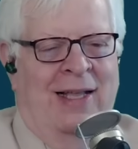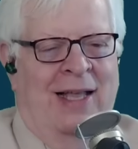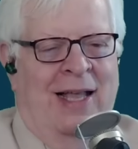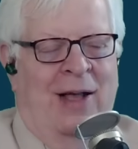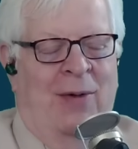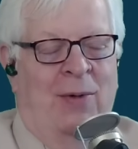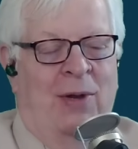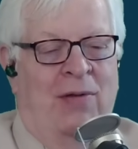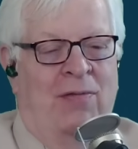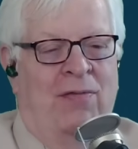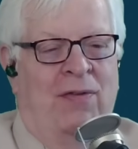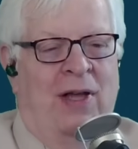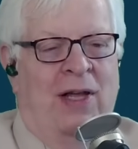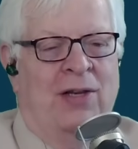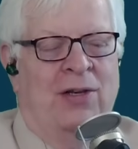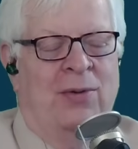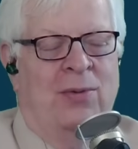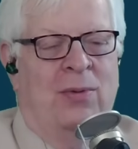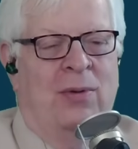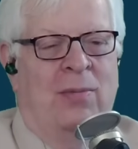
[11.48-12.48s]
How
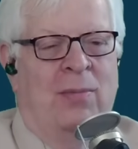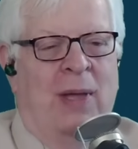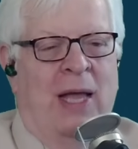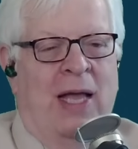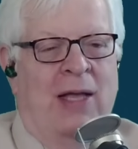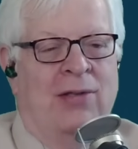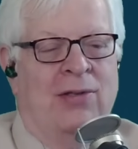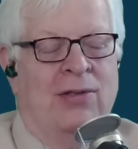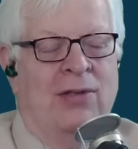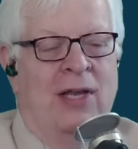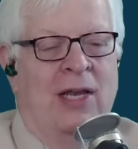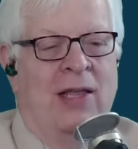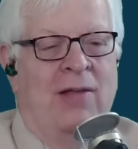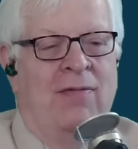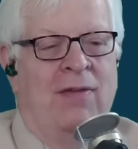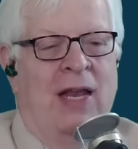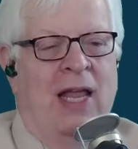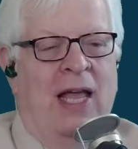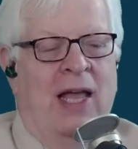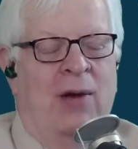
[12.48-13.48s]
ineffectual masks and
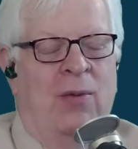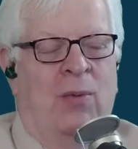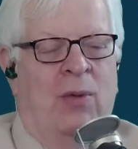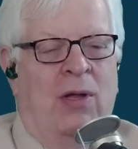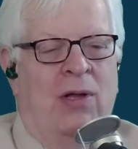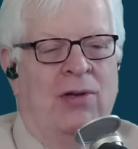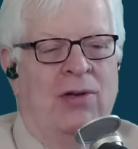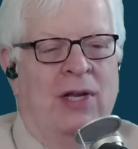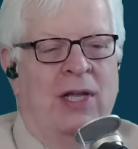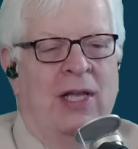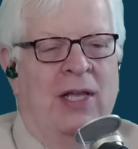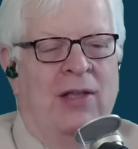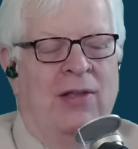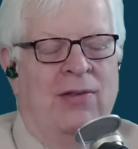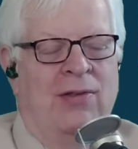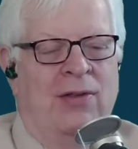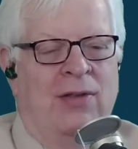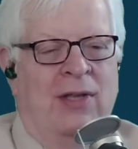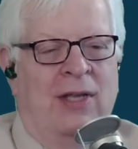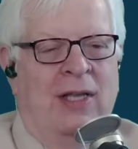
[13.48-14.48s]
even hand washing
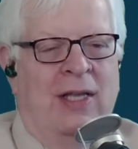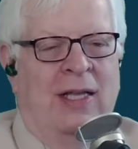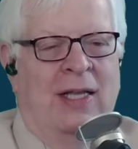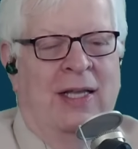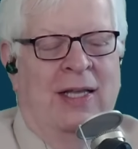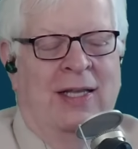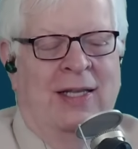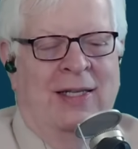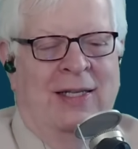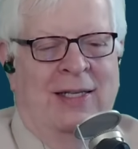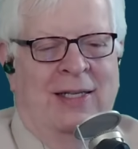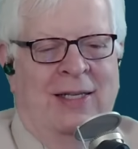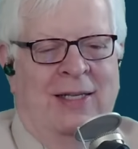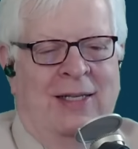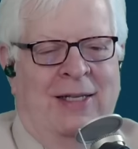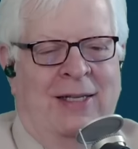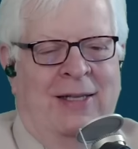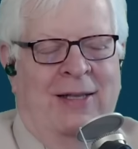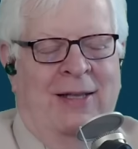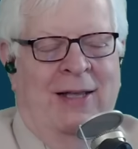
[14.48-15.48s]
is
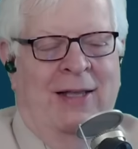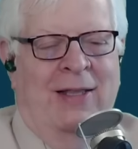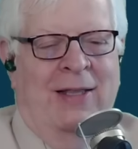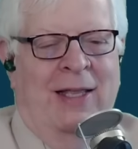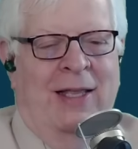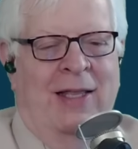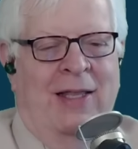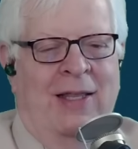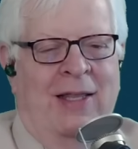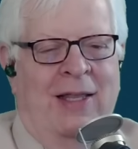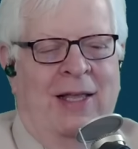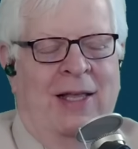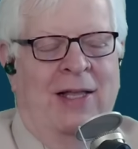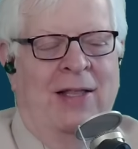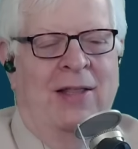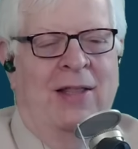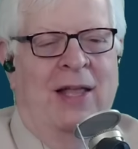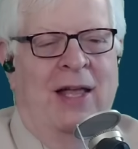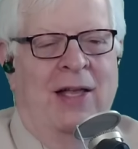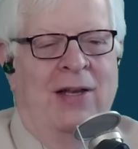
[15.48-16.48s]
in the
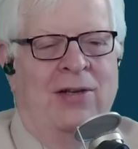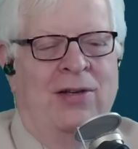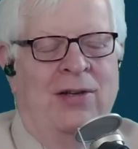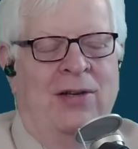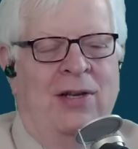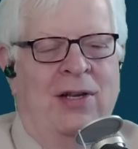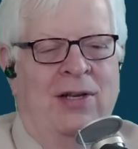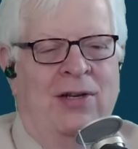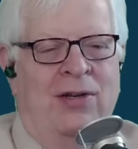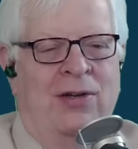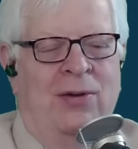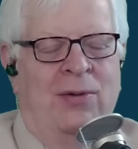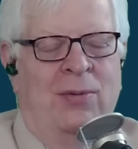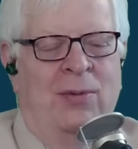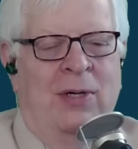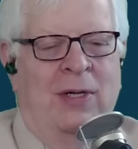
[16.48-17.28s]
contagion issue.